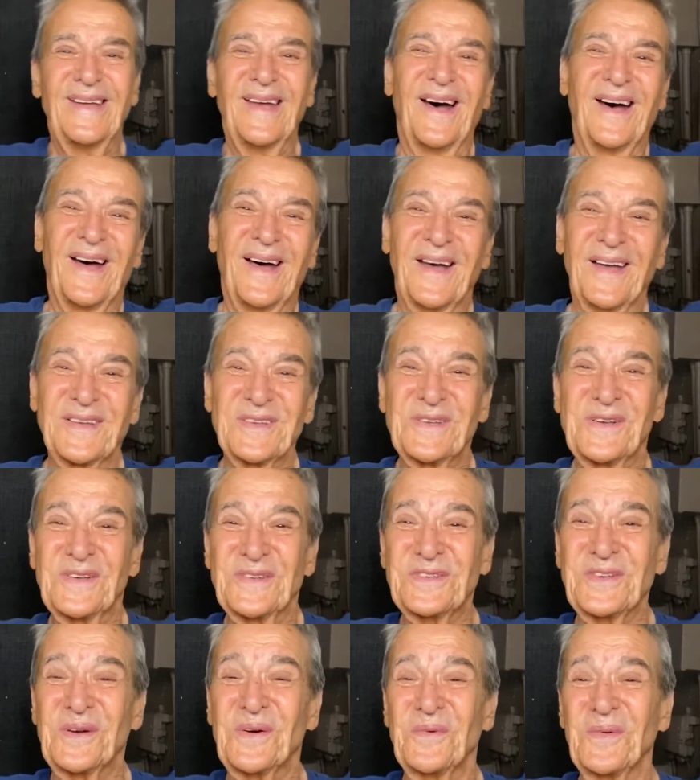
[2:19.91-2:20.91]
Uh,
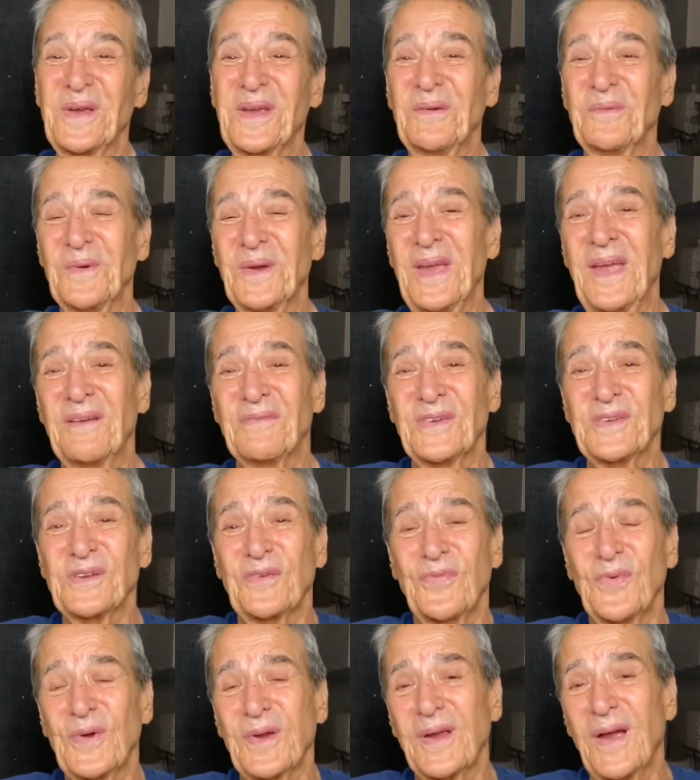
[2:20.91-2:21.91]
so, we, we have a
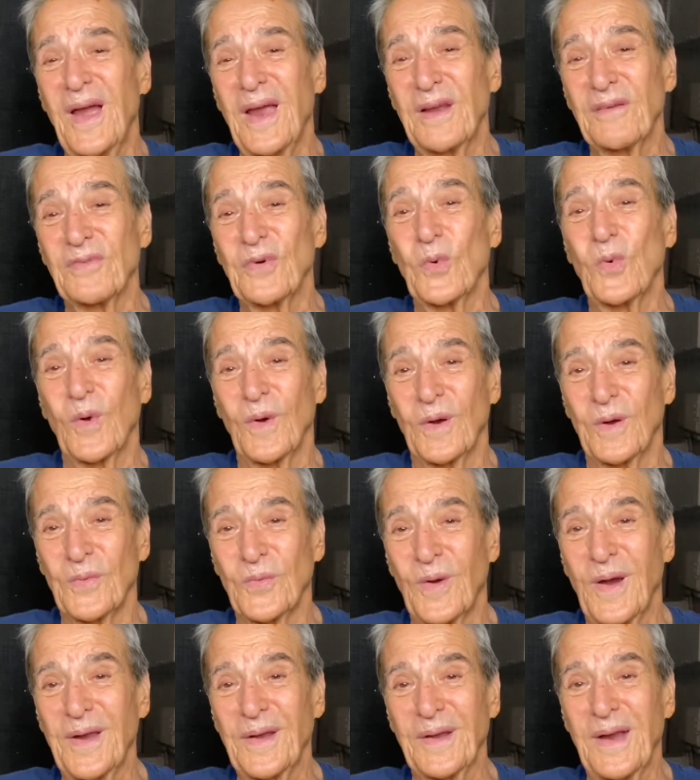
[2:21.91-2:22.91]
different kind of a world
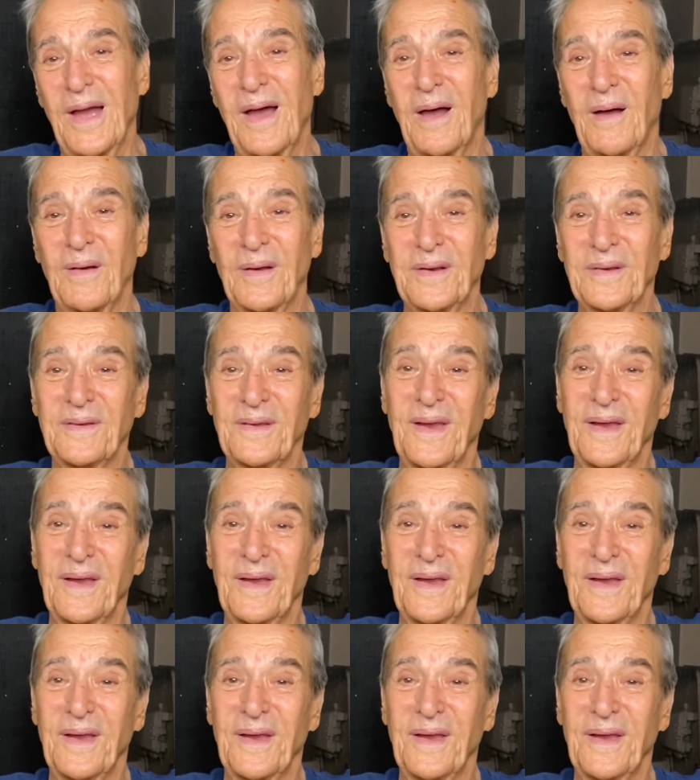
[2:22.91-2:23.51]
right now, and,